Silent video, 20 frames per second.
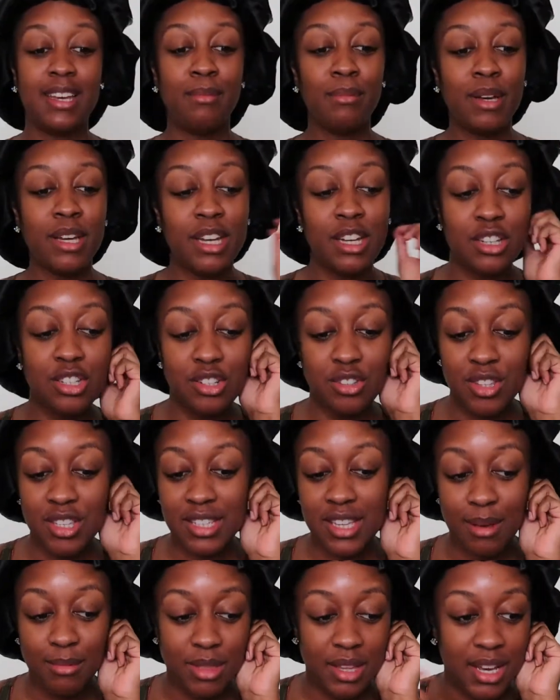I'm gonna do the
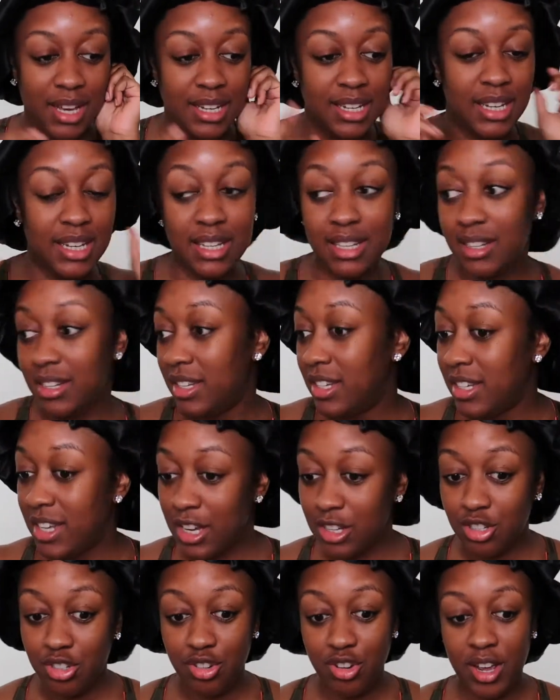same thing I did
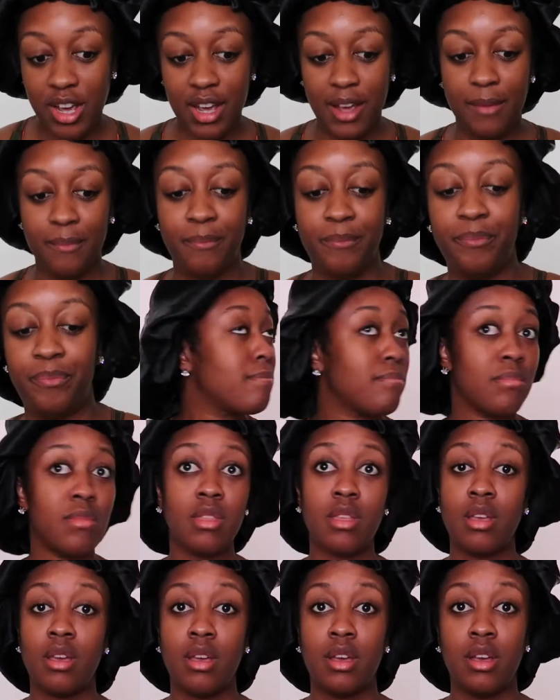yesterday.
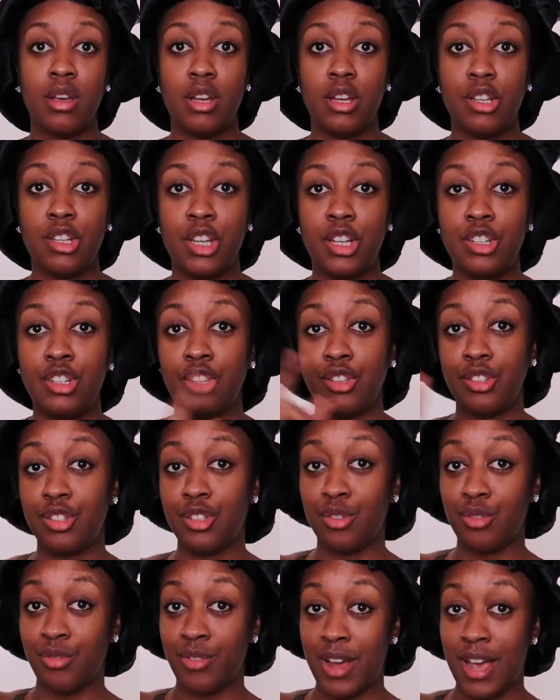Change those
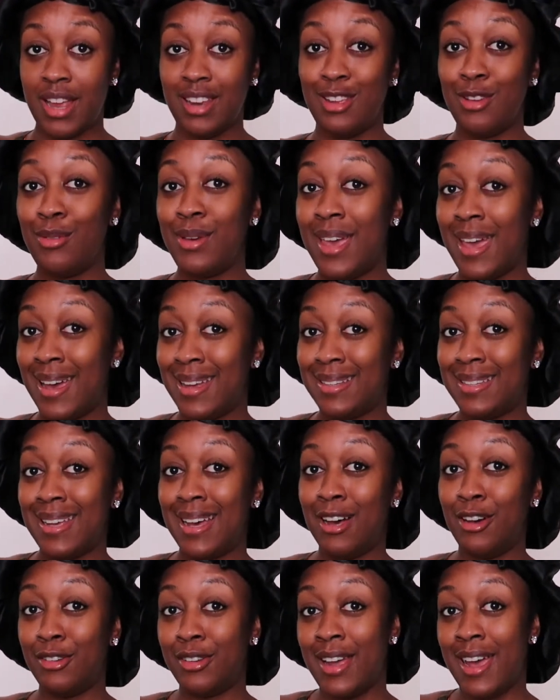to red. You can't
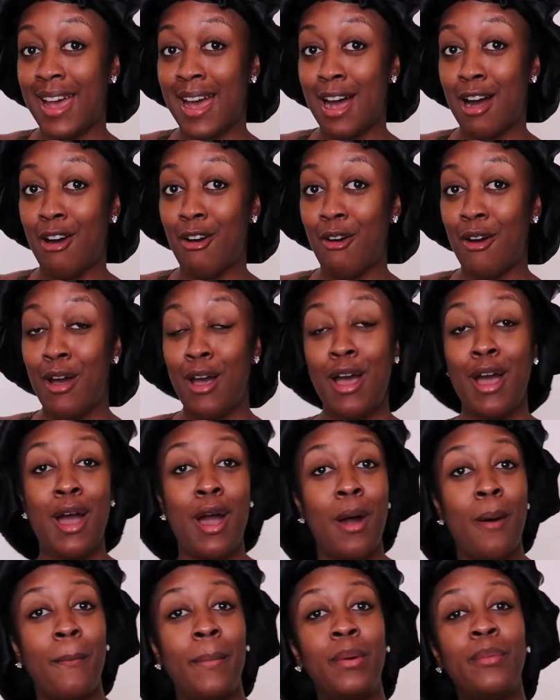tell now,
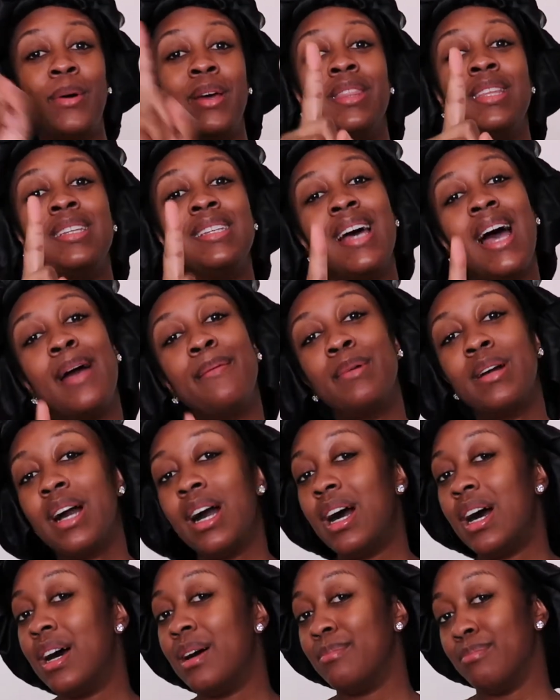but when the time
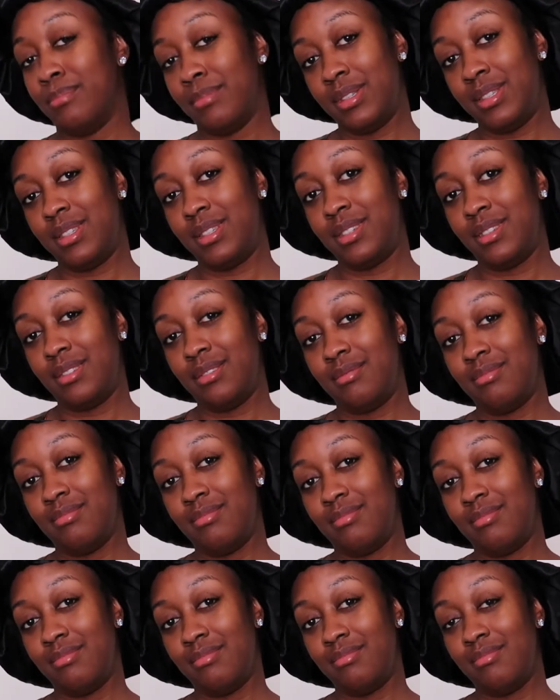comes,
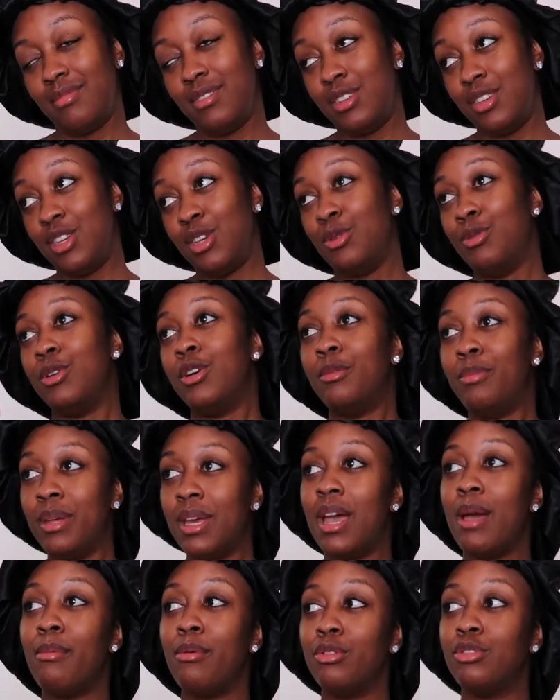you will be
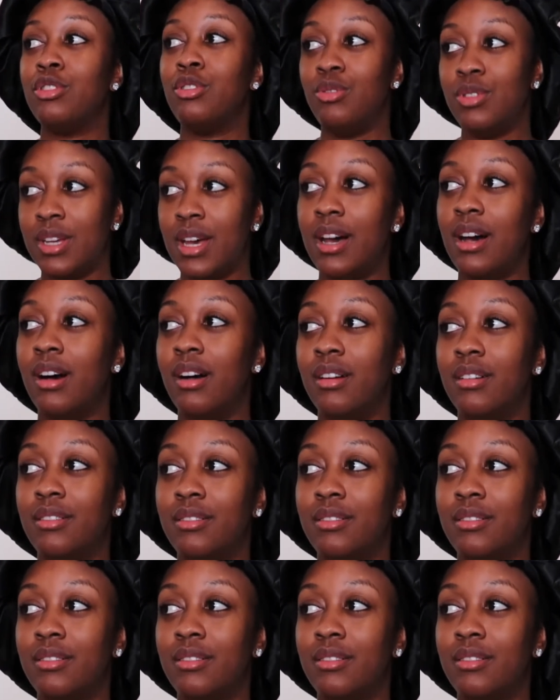able to tell.